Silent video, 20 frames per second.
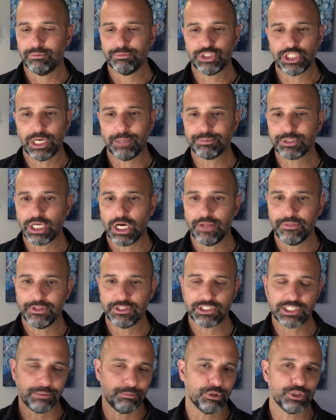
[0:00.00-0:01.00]
them jumped on
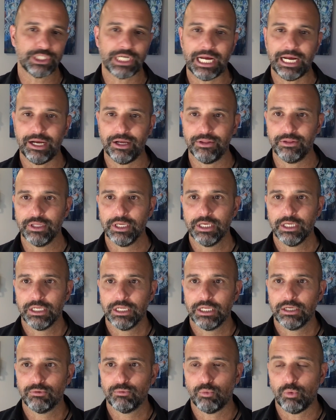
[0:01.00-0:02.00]
the simple child,
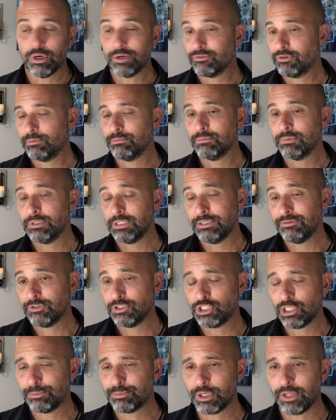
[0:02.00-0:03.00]
one of them
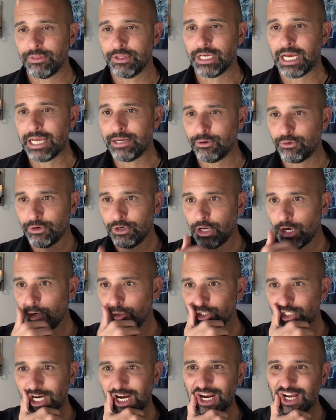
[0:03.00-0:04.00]
even jumped on the I don't
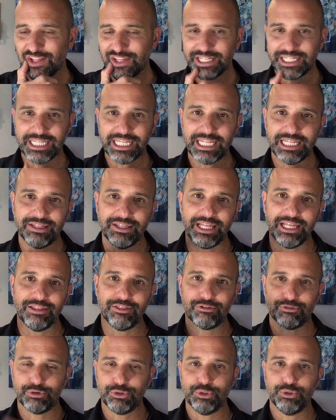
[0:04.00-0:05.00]
know child, and then they
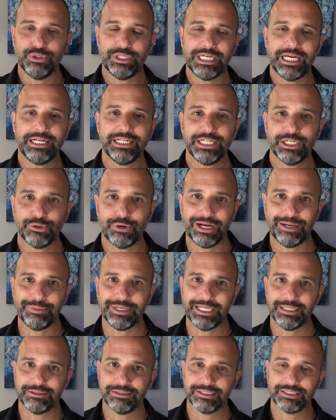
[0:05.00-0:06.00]
threw the Enneagram
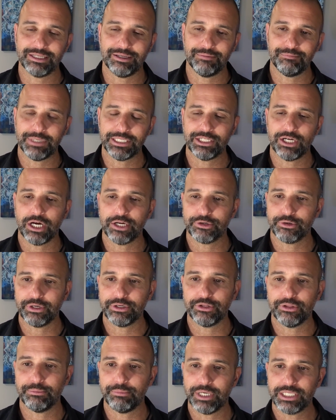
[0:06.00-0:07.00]
8, uh, my daughter,
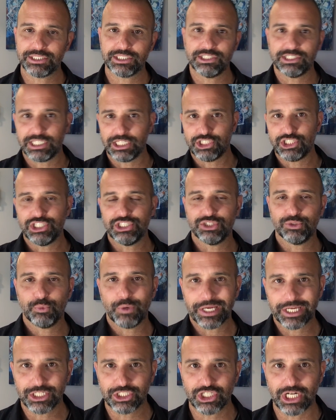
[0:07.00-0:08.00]
under the bus and said she's the
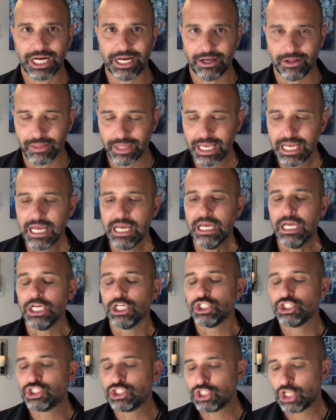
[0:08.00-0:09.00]
wicked child.
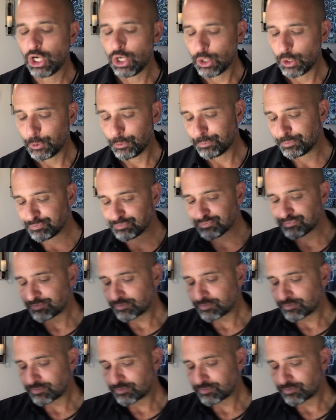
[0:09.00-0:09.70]
So